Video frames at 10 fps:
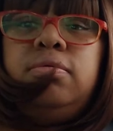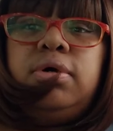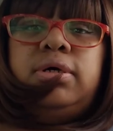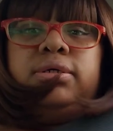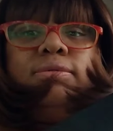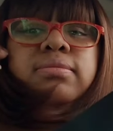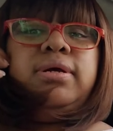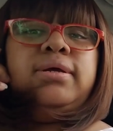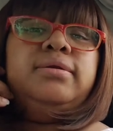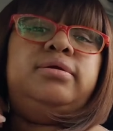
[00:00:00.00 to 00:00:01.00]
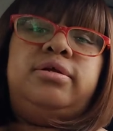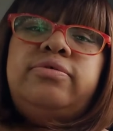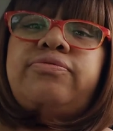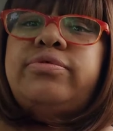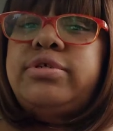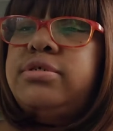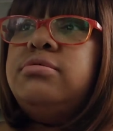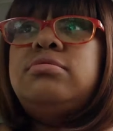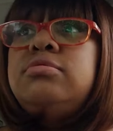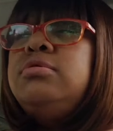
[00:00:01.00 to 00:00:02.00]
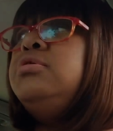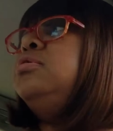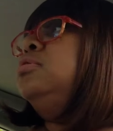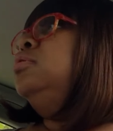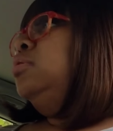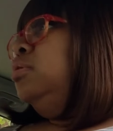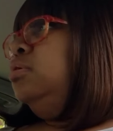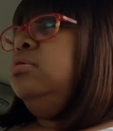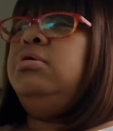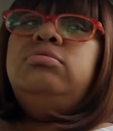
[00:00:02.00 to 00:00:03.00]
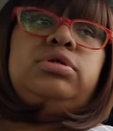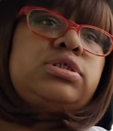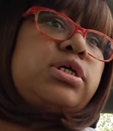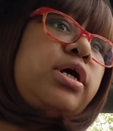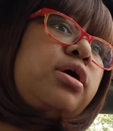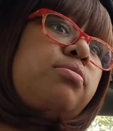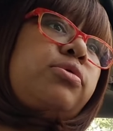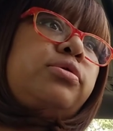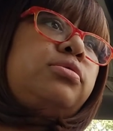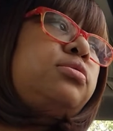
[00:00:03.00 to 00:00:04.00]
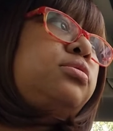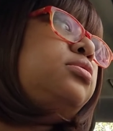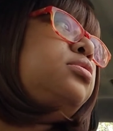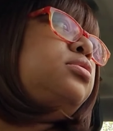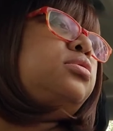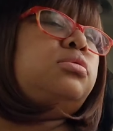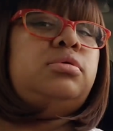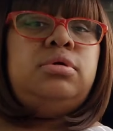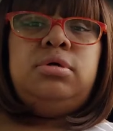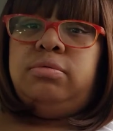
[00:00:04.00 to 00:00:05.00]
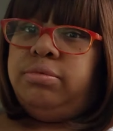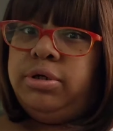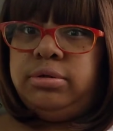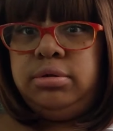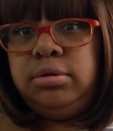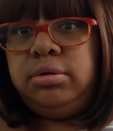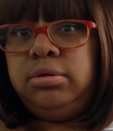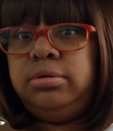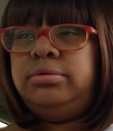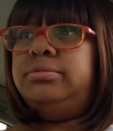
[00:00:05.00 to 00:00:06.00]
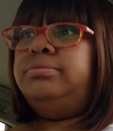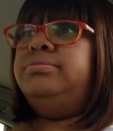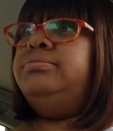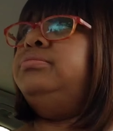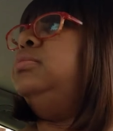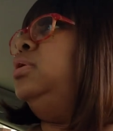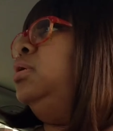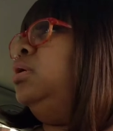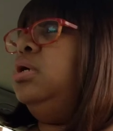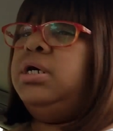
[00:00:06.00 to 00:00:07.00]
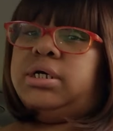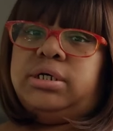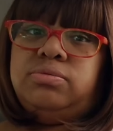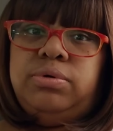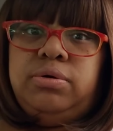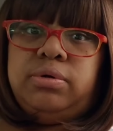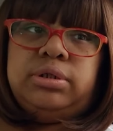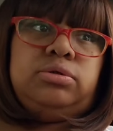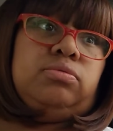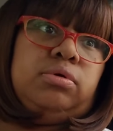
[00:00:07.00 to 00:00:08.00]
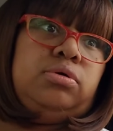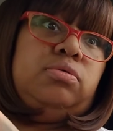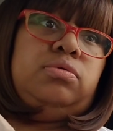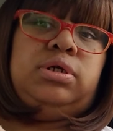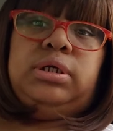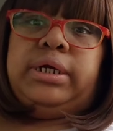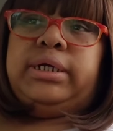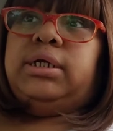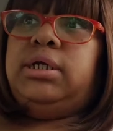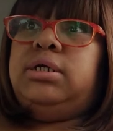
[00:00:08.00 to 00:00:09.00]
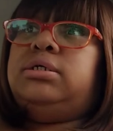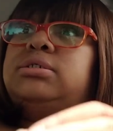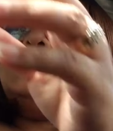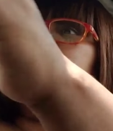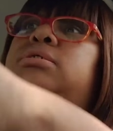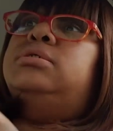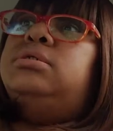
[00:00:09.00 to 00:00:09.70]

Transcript: what is making the difference on this camera. But, uh, I guess we're going to have to roll with it like it is.